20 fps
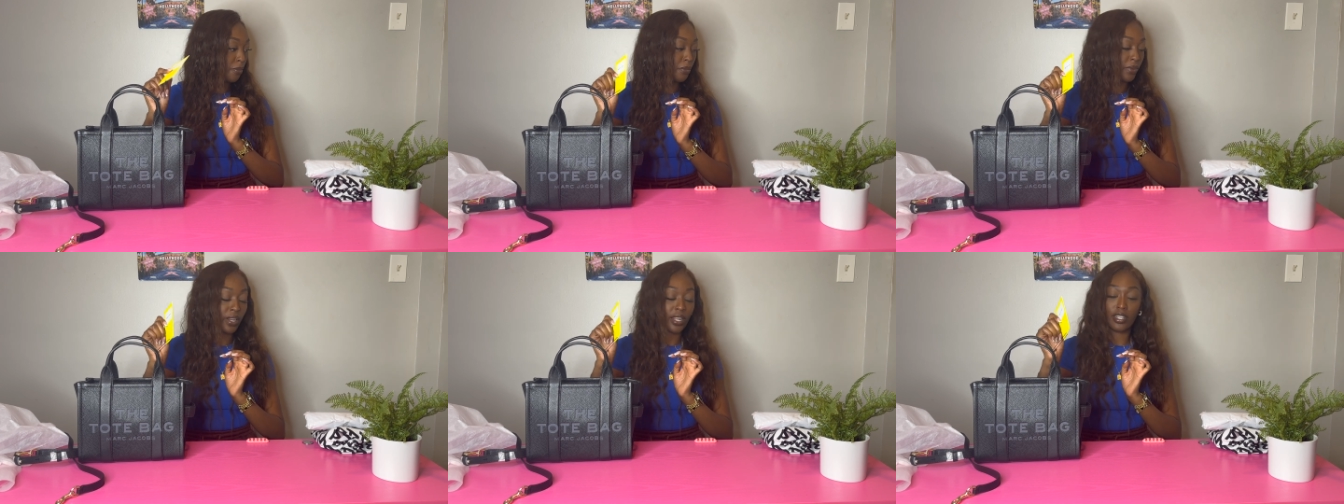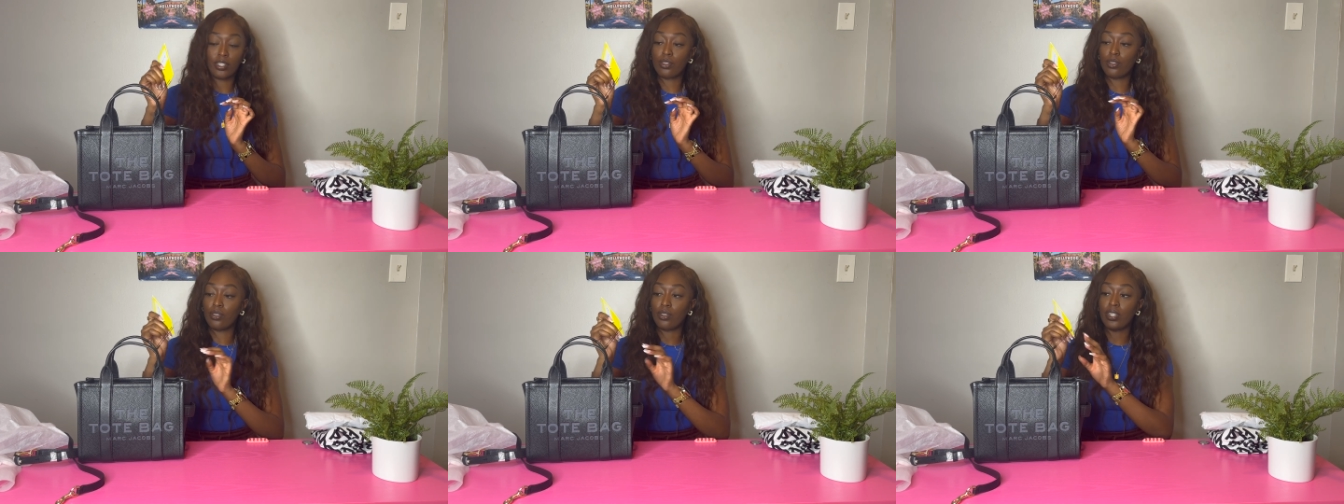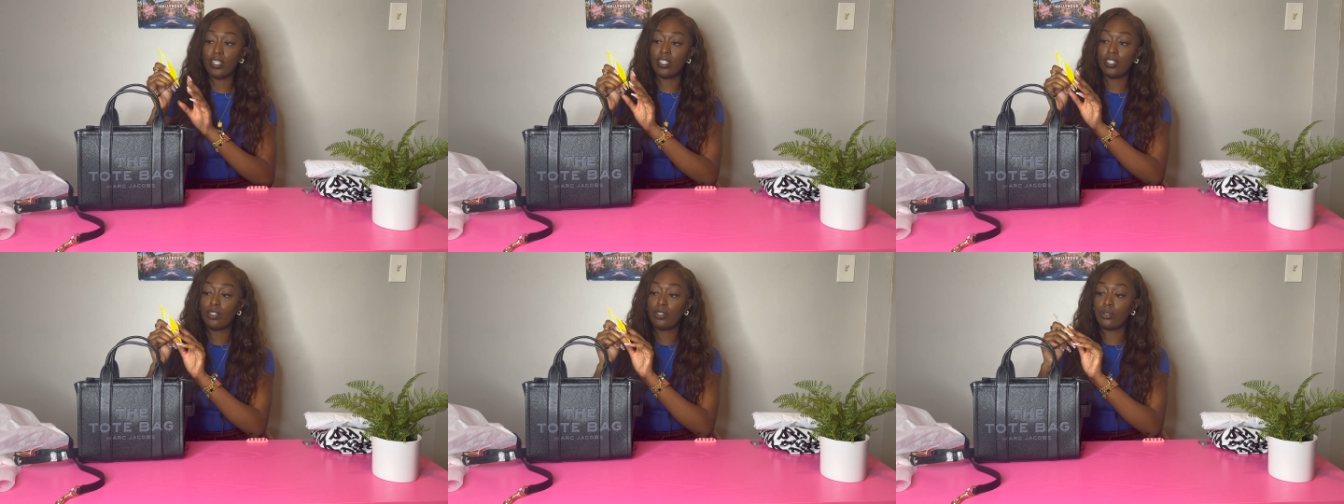but I do
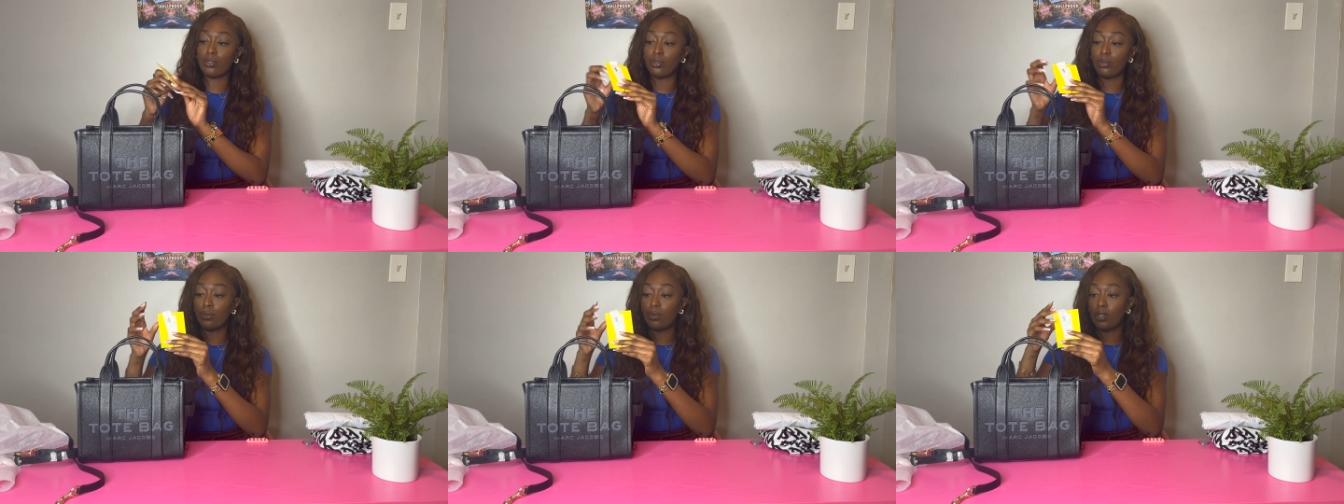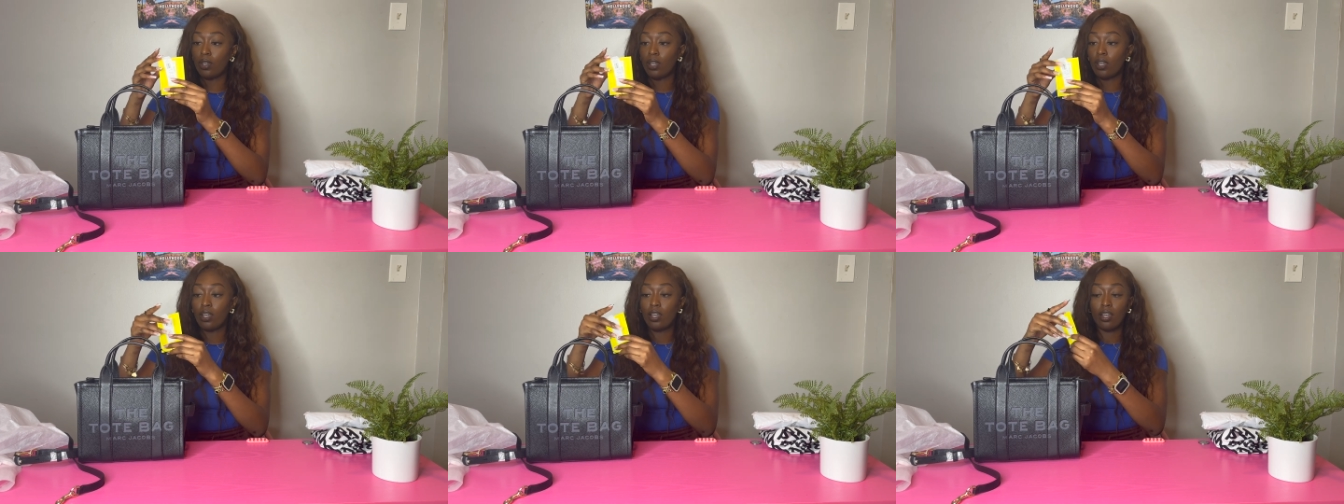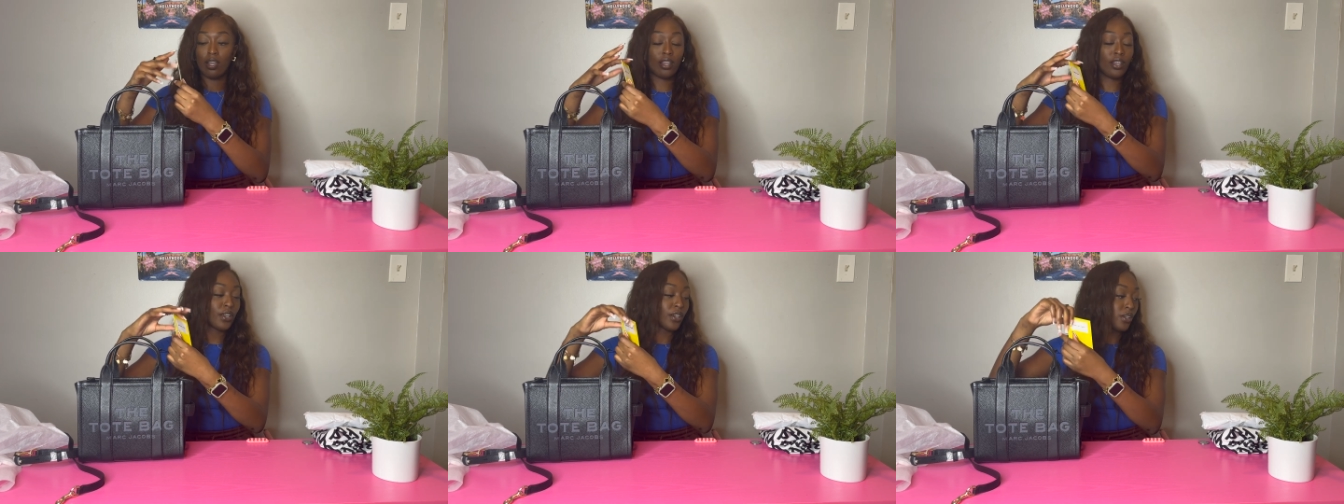need to
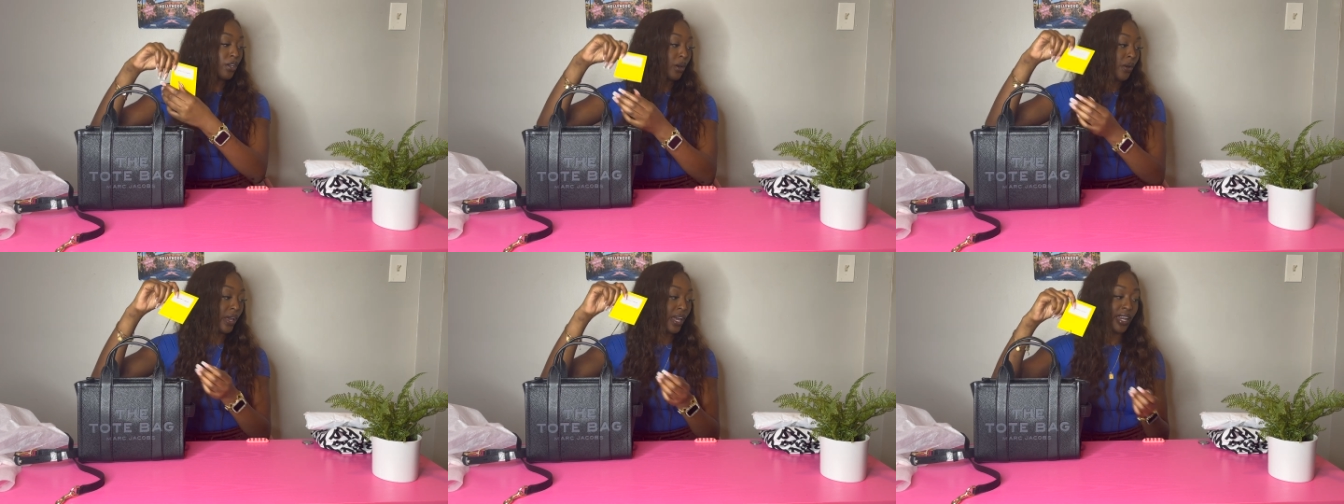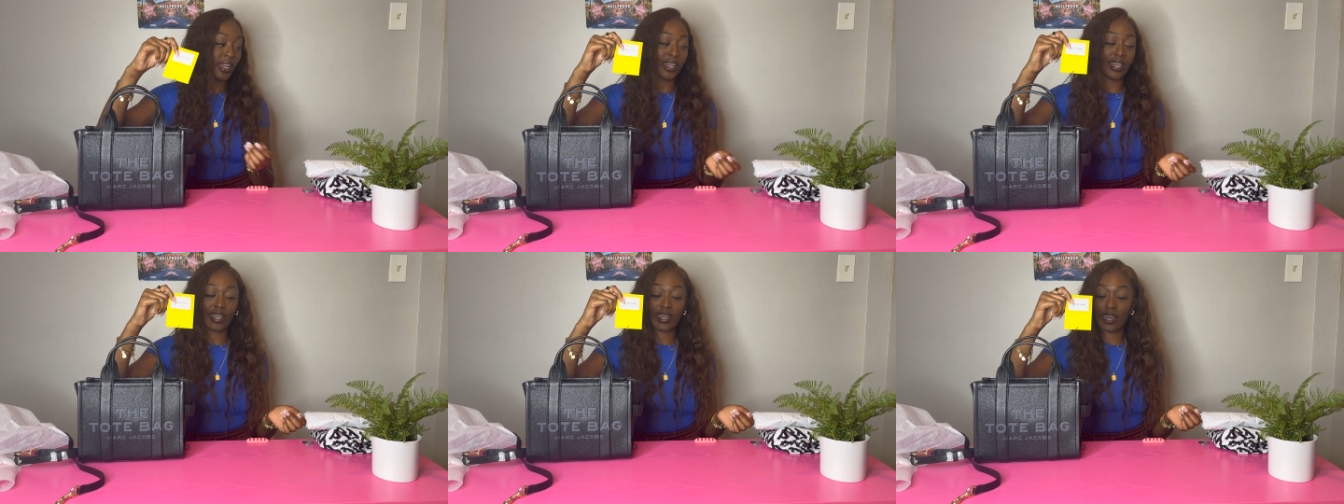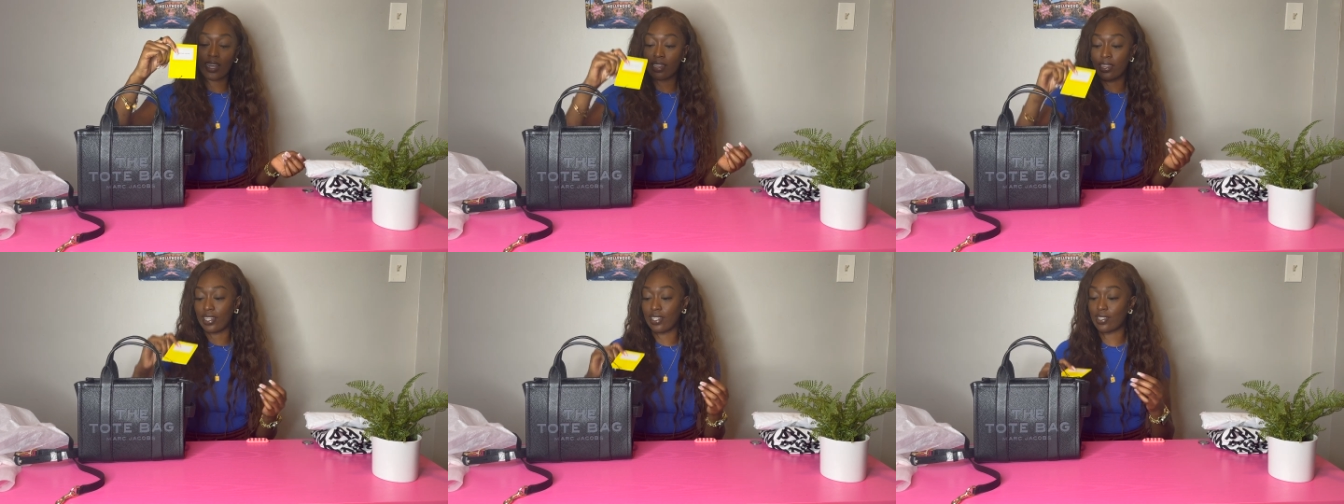go ahead and
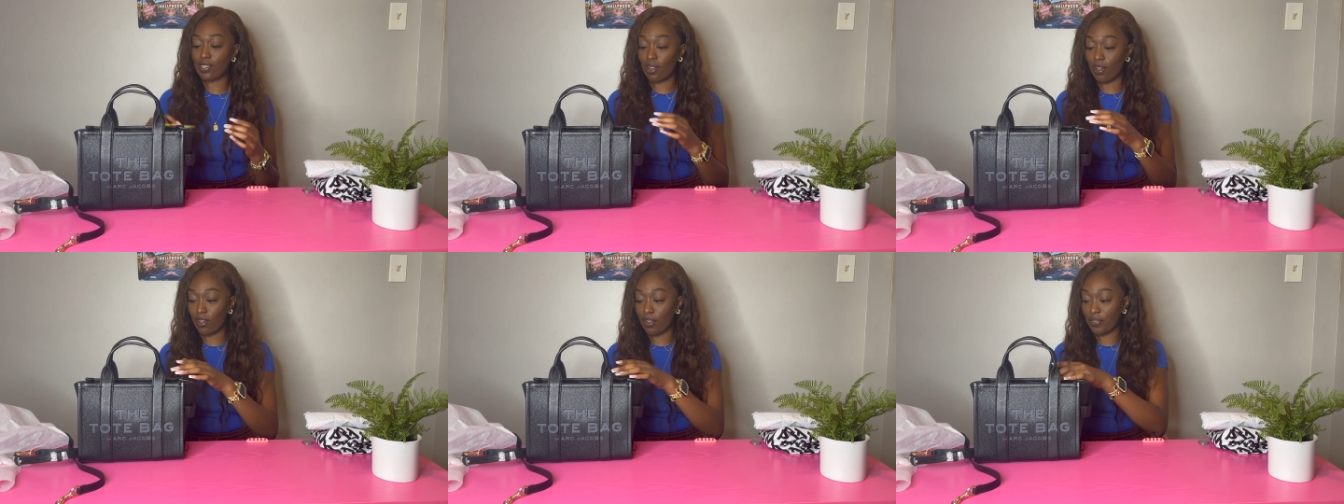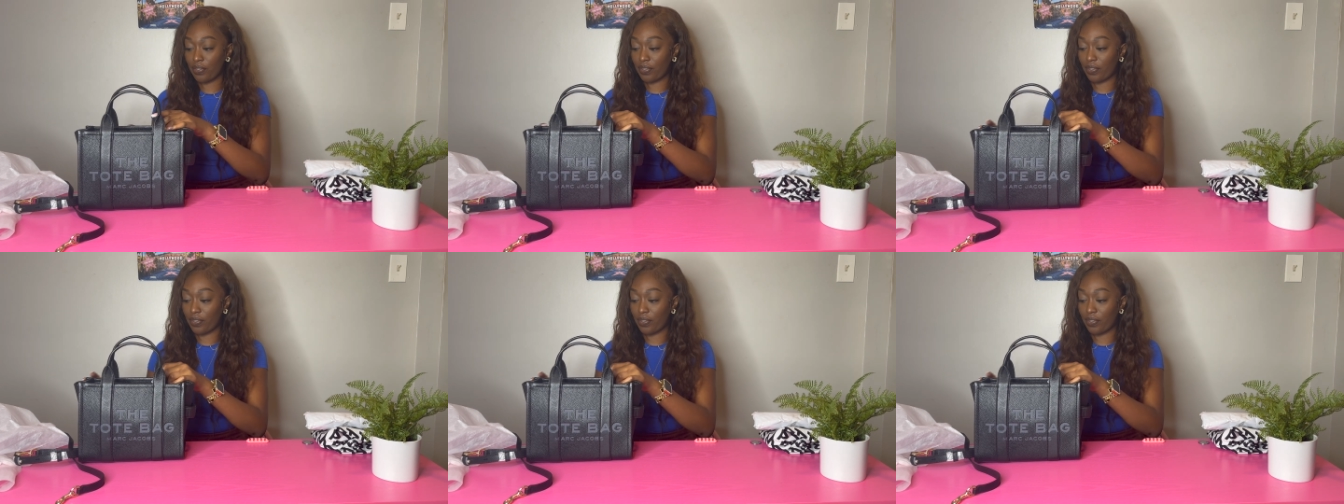cut this off.